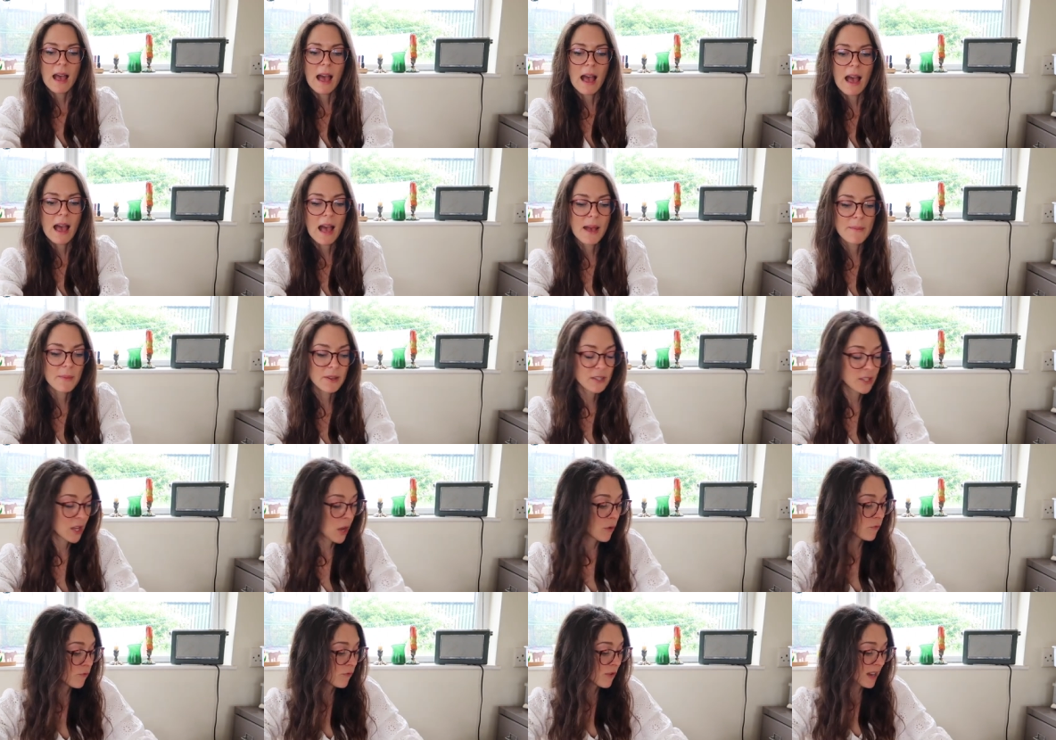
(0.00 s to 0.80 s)
Um,
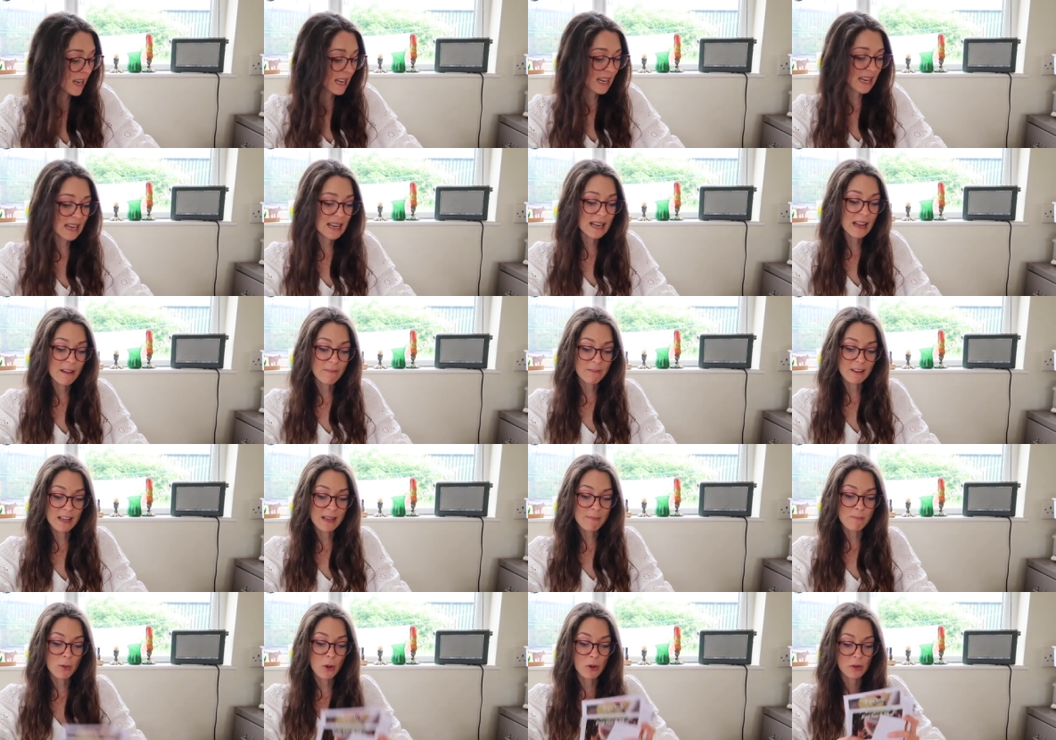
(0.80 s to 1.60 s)
so really
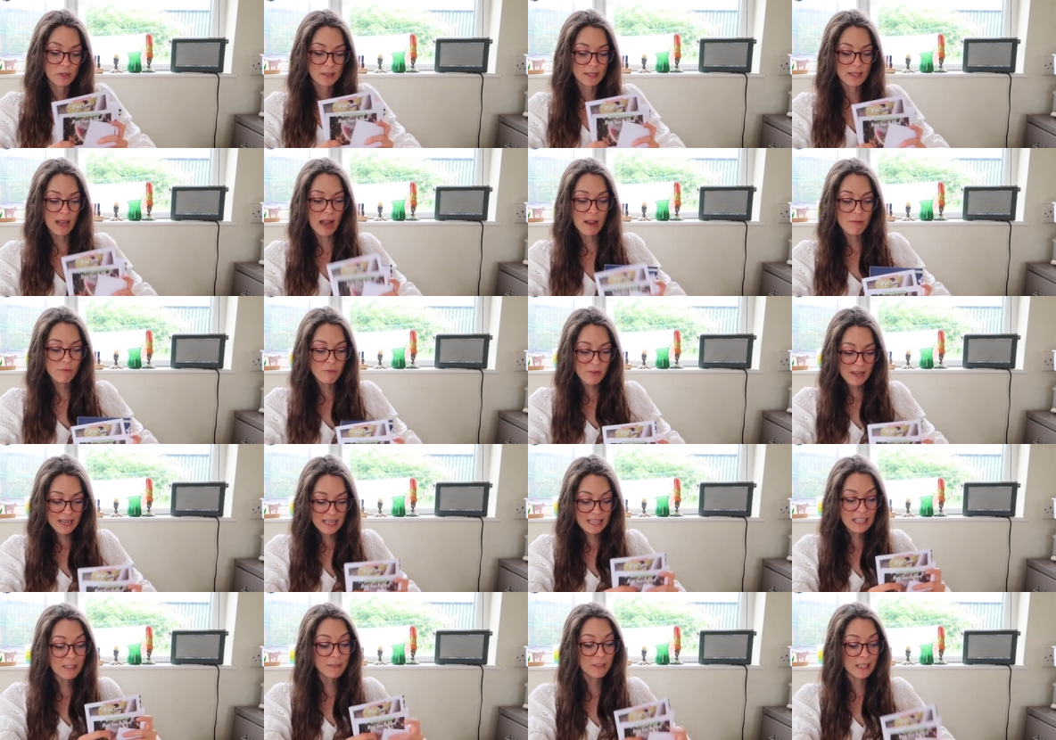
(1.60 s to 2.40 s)
lovely box. I
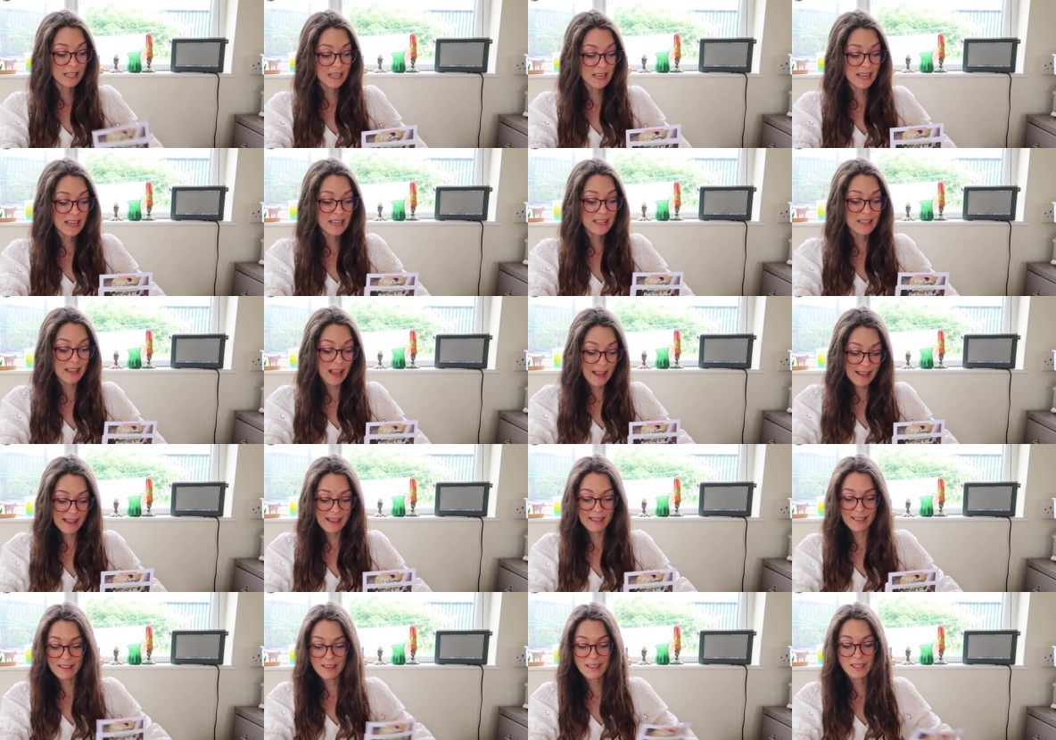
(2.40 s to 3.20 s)
really, really
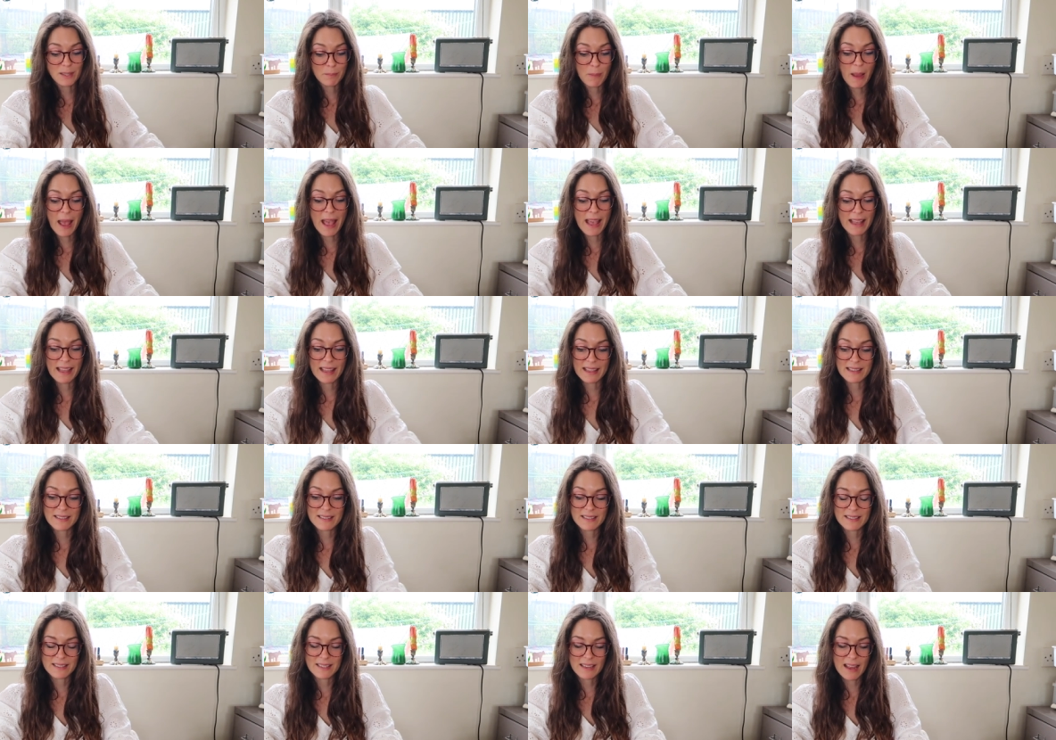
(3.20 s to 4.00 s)
like these Peg
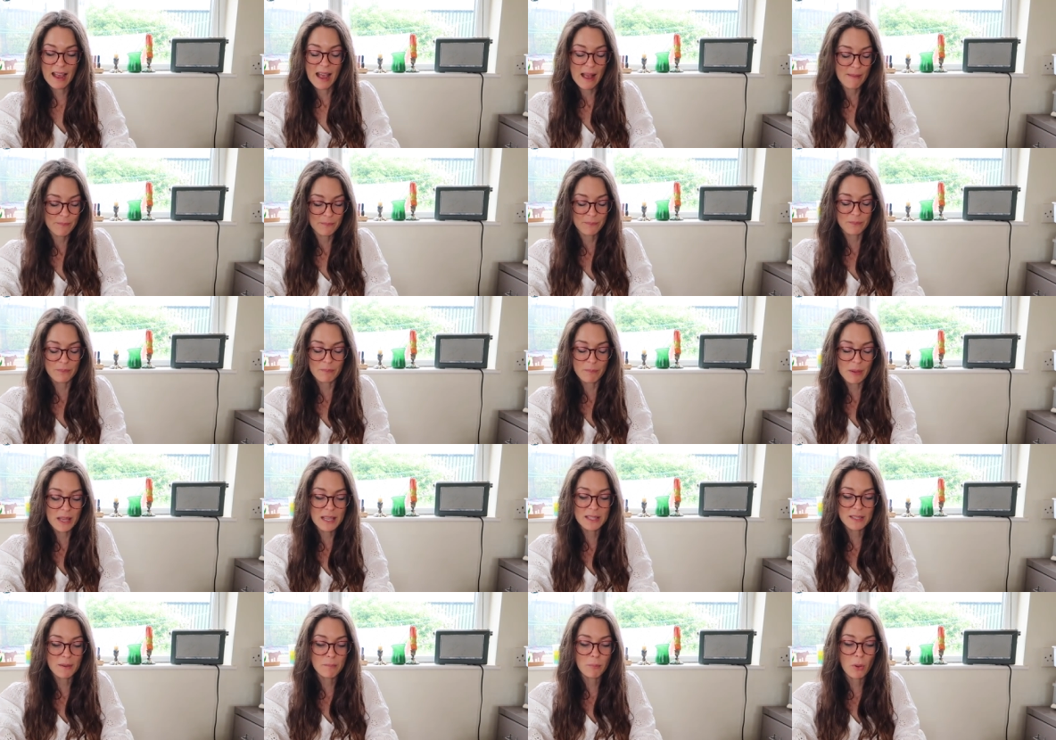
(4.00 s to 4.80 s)
and um,
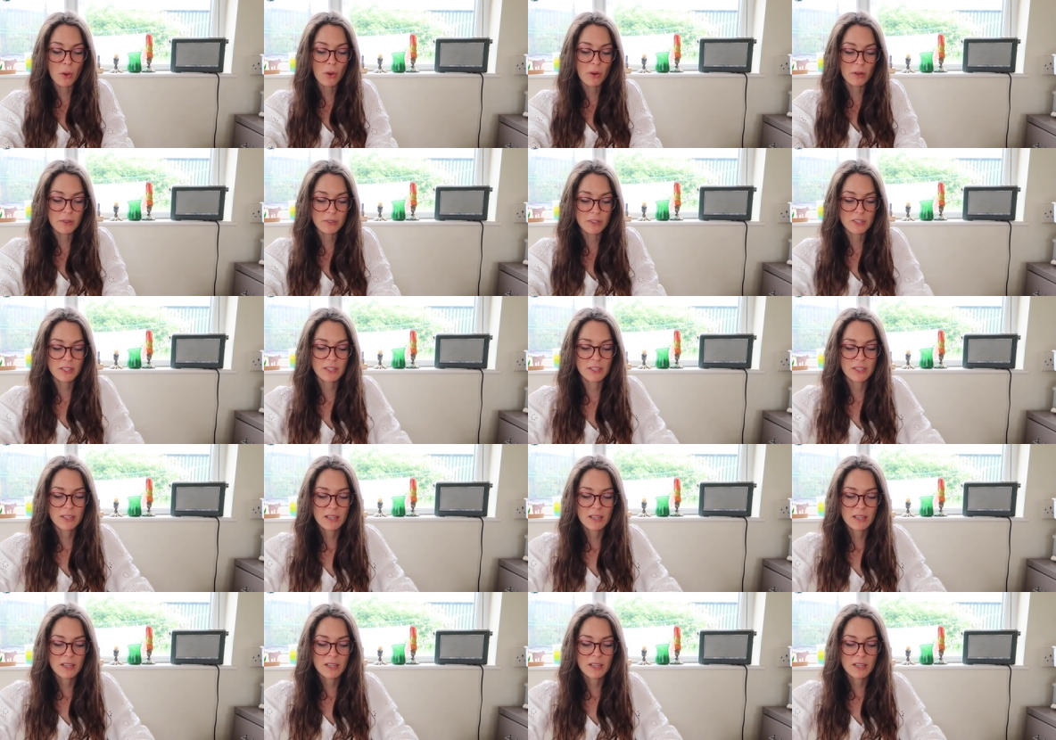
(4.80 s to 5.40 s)
Peas and Pod